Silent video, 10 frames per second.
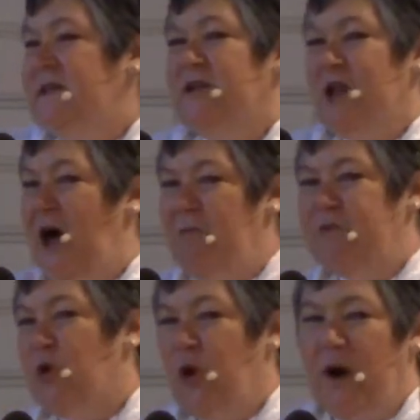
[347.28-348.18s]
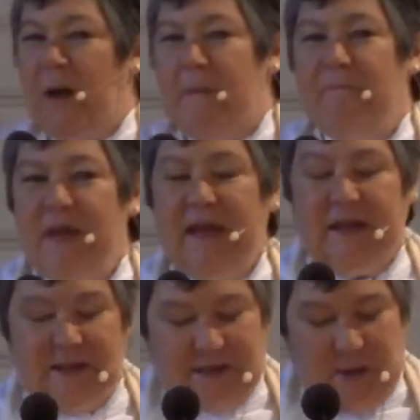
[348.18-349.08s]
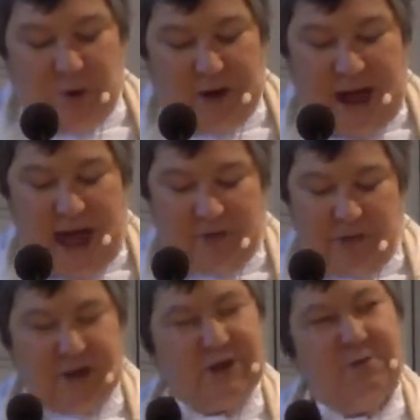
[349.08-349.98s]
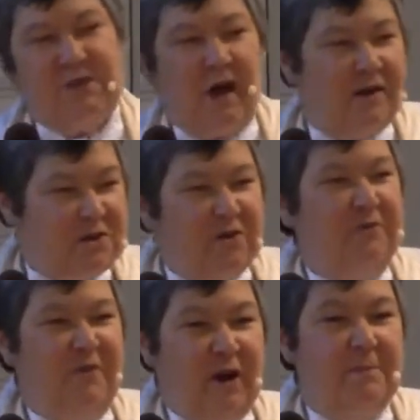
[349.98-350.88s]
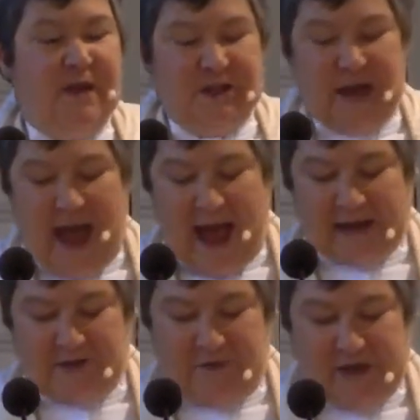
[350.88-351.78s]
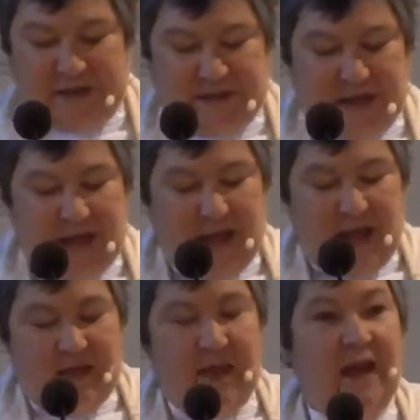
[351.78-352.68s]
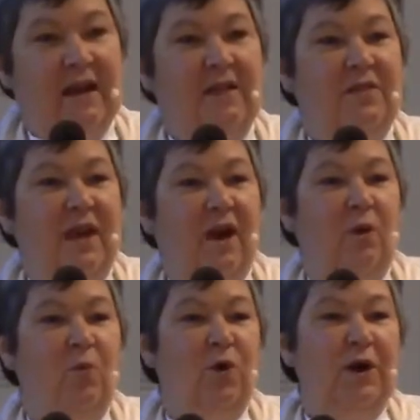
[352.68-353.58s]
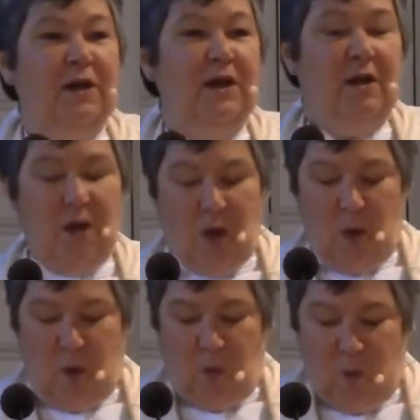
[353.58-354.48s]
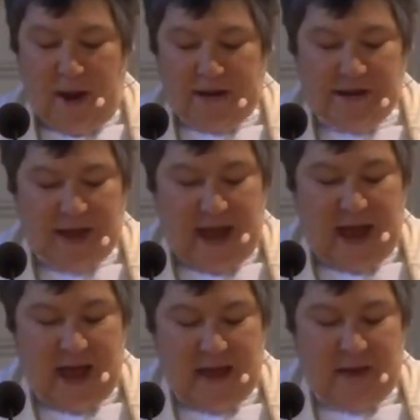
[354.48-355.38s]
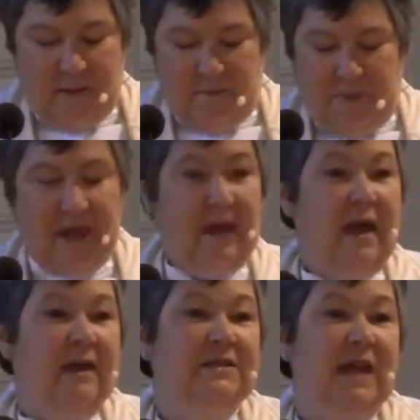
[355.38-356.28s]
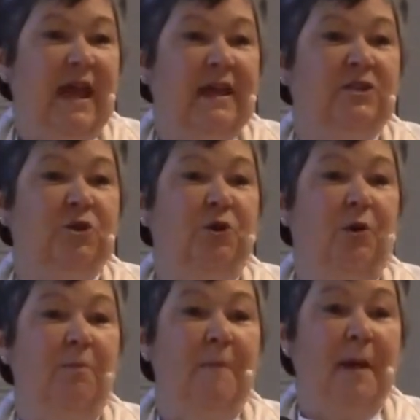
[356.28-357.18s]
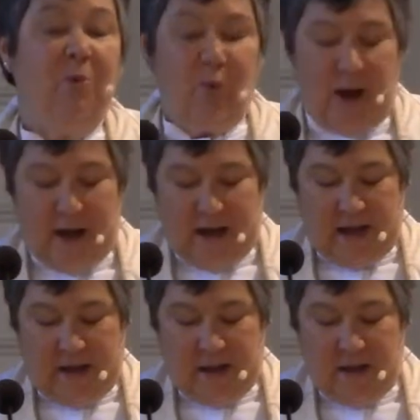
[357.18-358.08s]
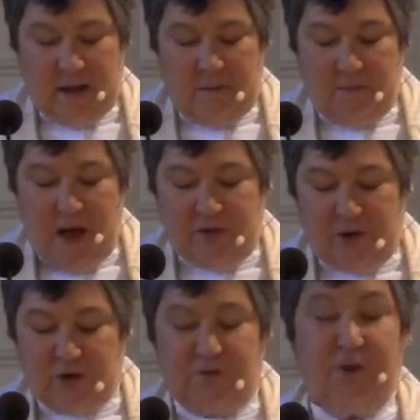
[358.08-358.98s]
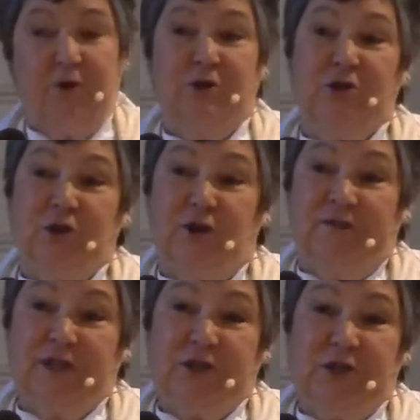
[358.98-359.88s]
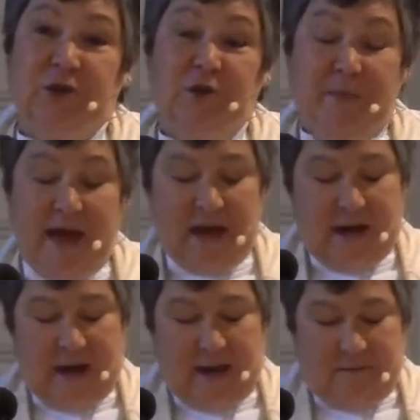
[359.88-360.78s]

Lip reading: clubs or meetings that were gathering. She was also very much an activist, that there would one day be a day to commemorating mothers for their service to humanity.